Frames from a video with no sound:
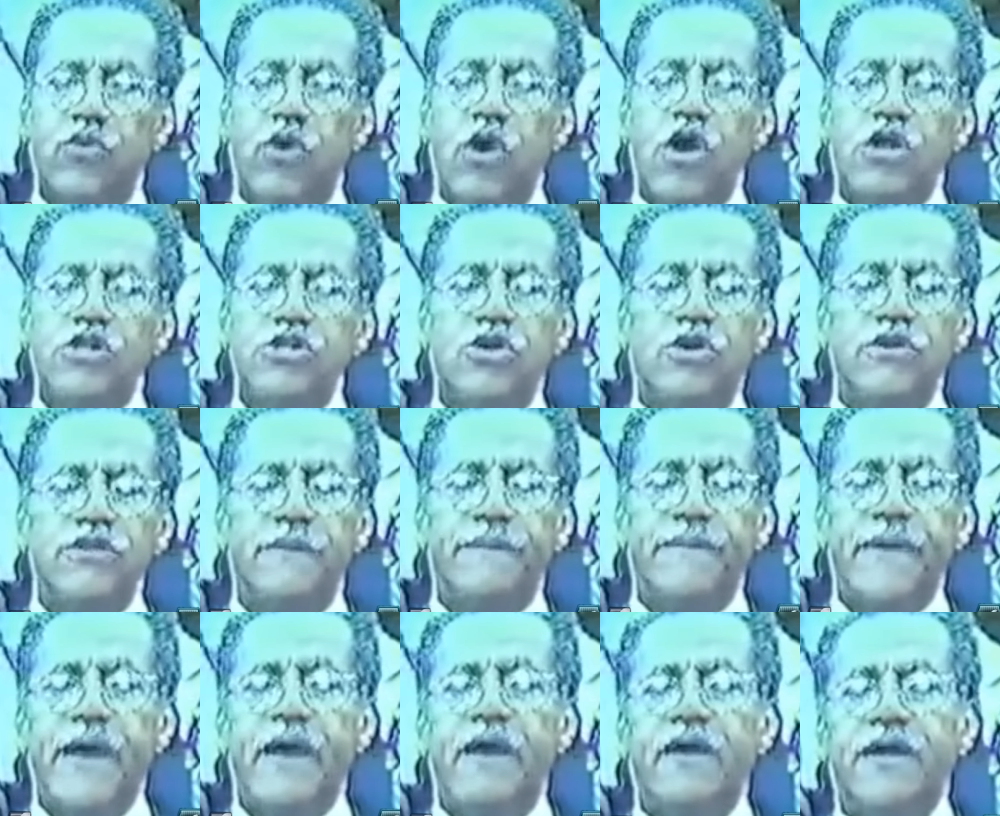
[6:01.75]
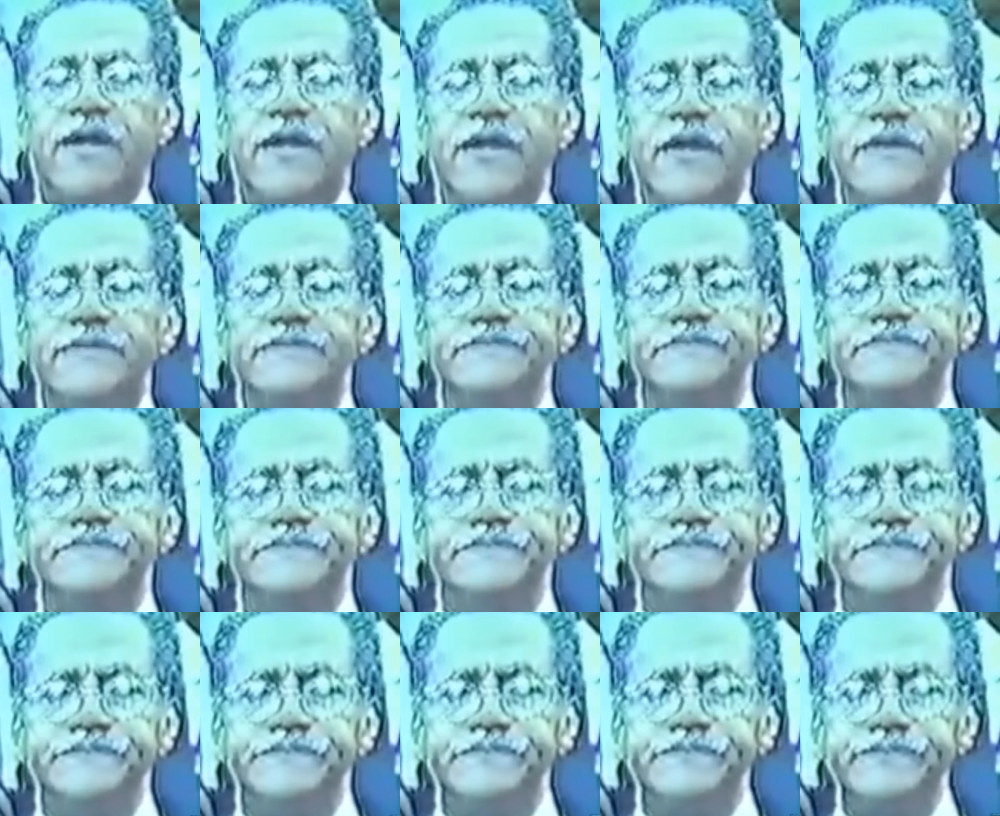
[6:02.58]
we walked on the balcony,
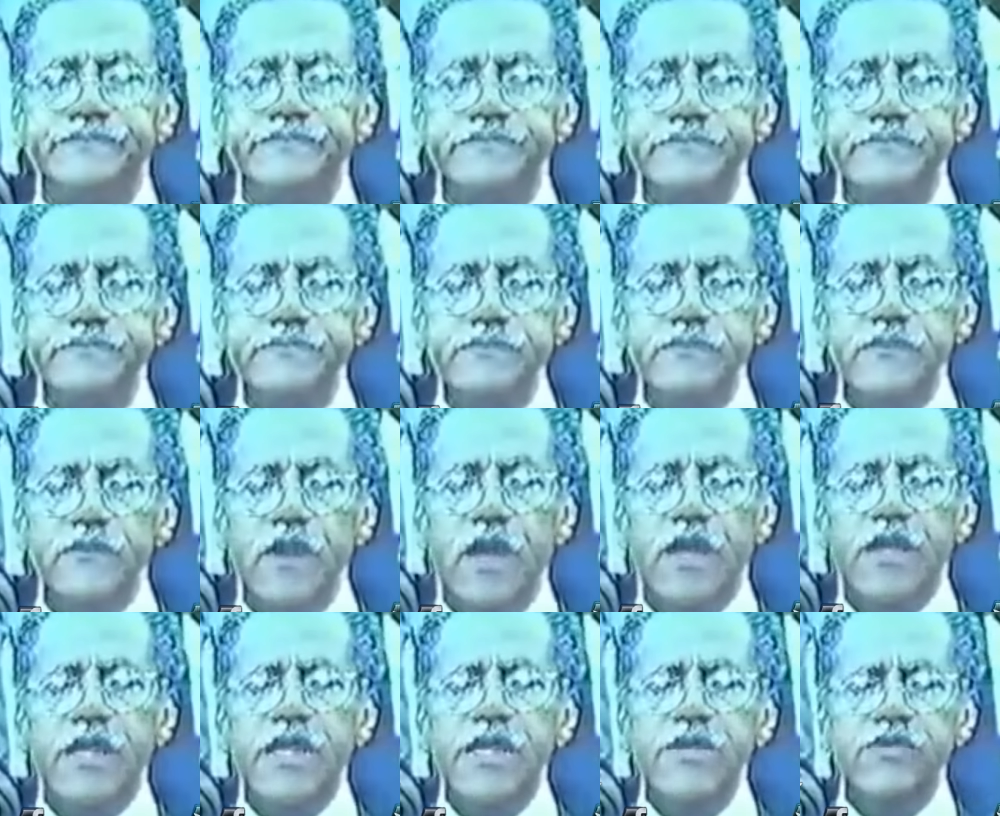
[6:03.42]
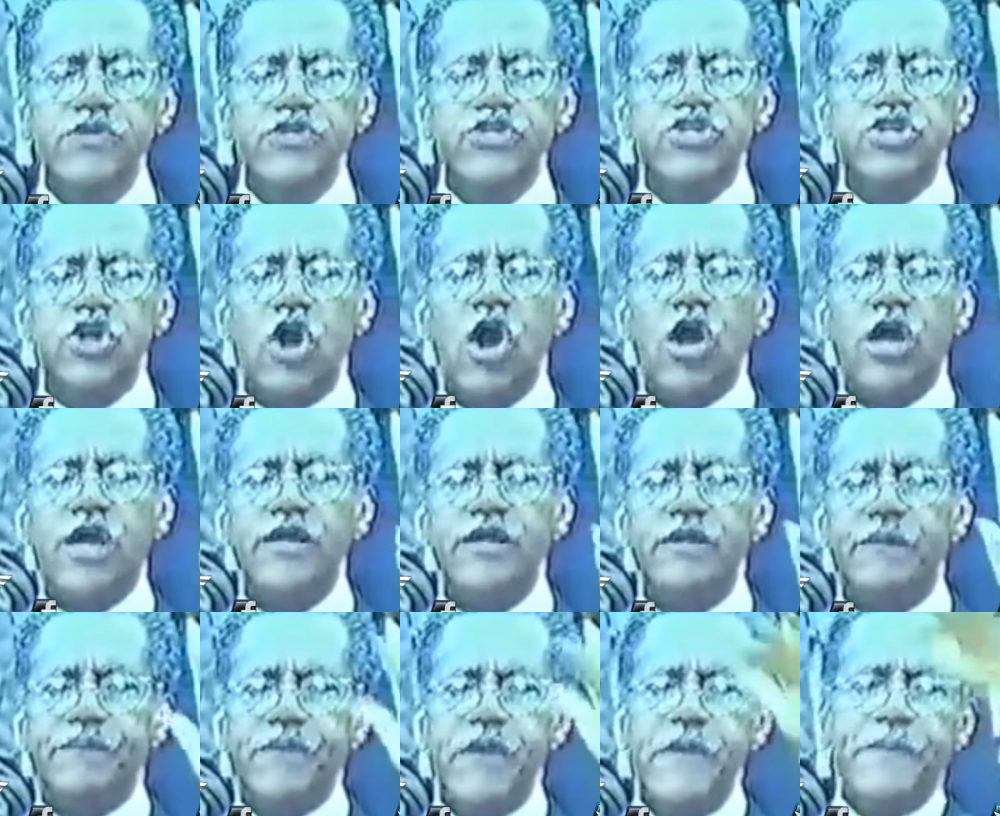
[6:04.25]
and he was
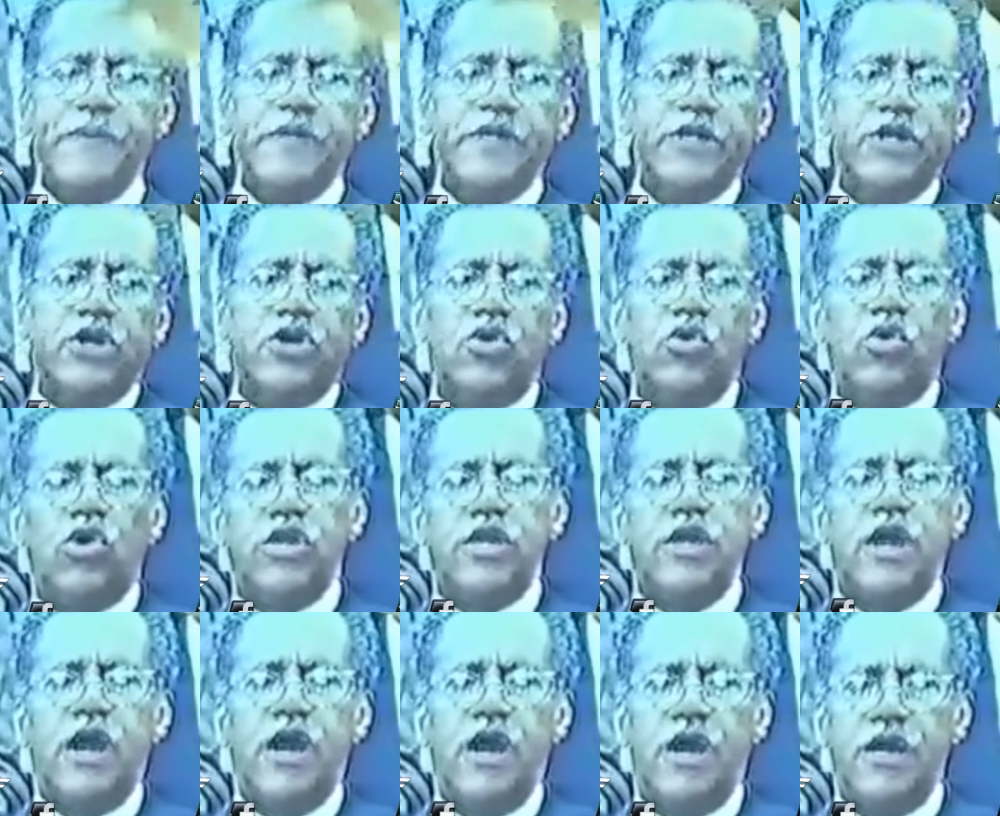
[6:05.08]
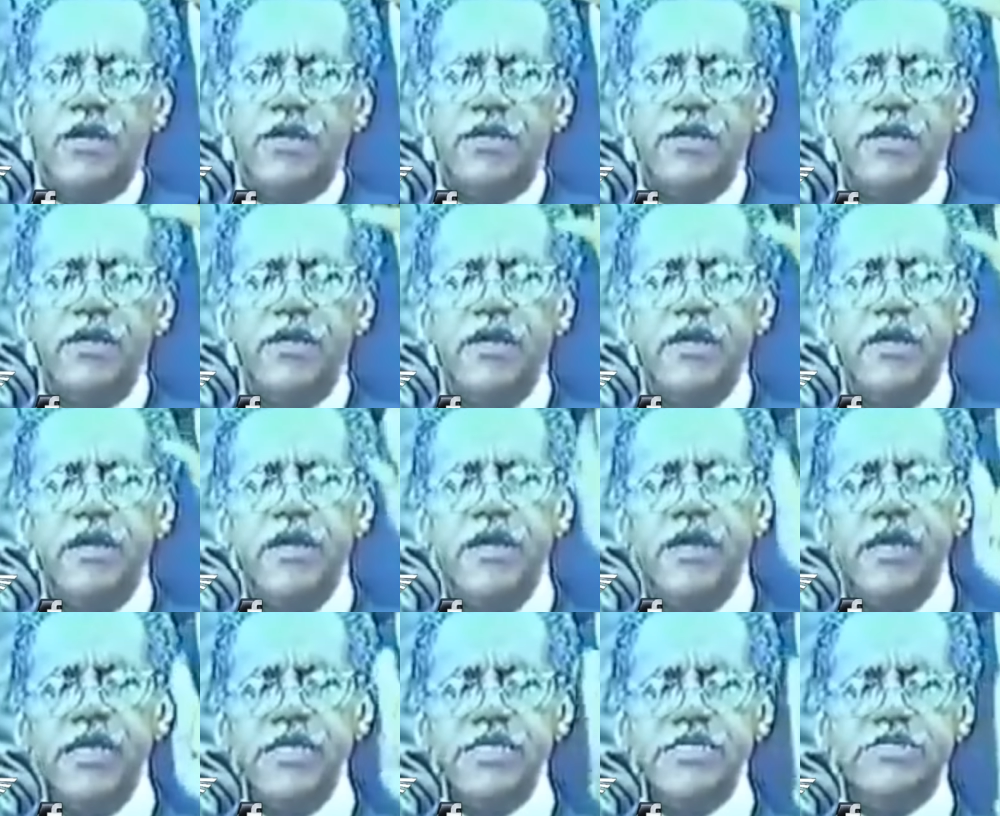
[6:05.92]
talking to people in the courtyard.
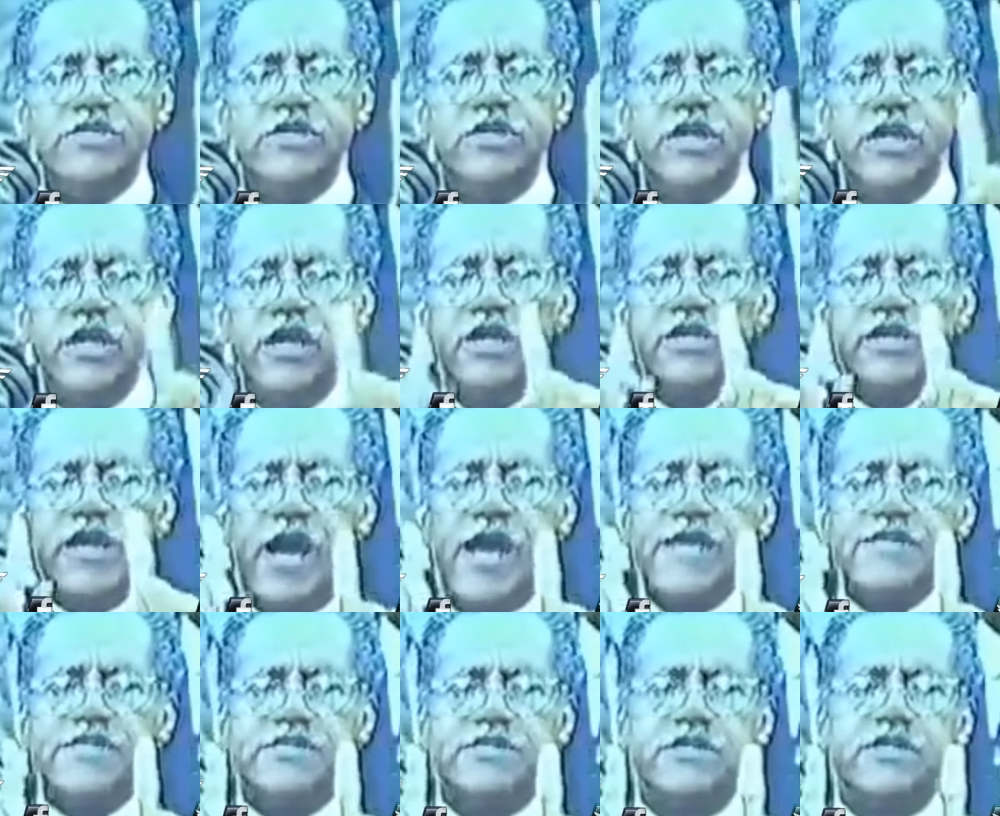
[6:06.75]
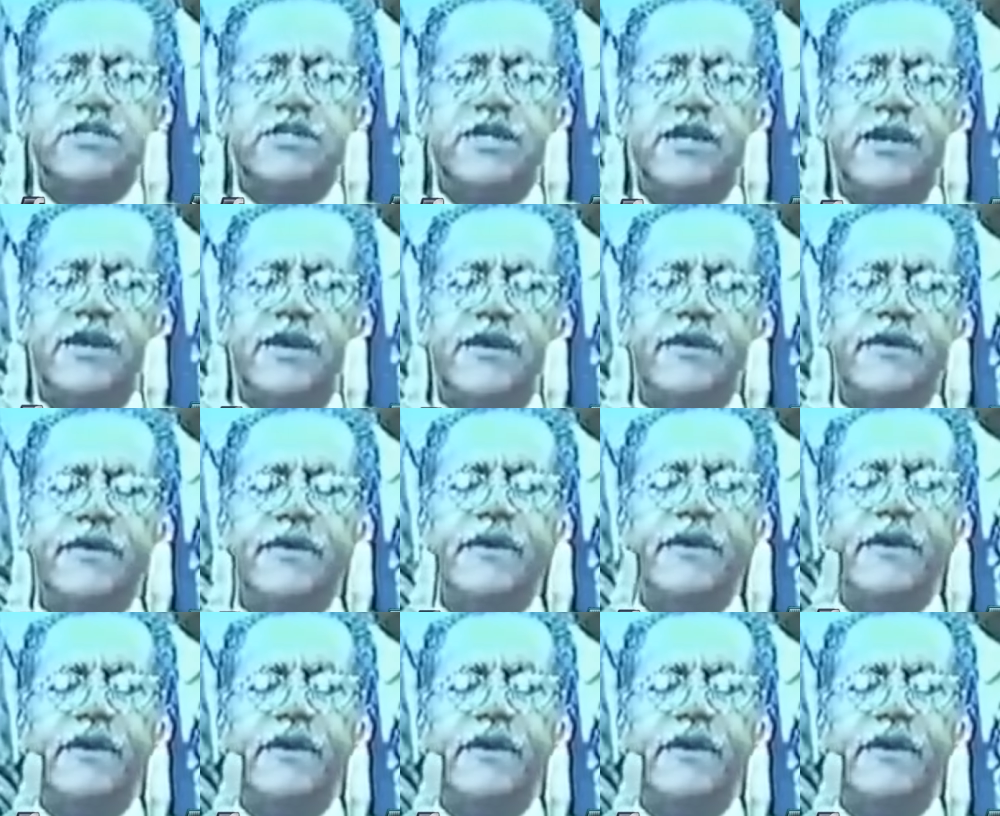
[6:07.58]
He stood here and I stood there.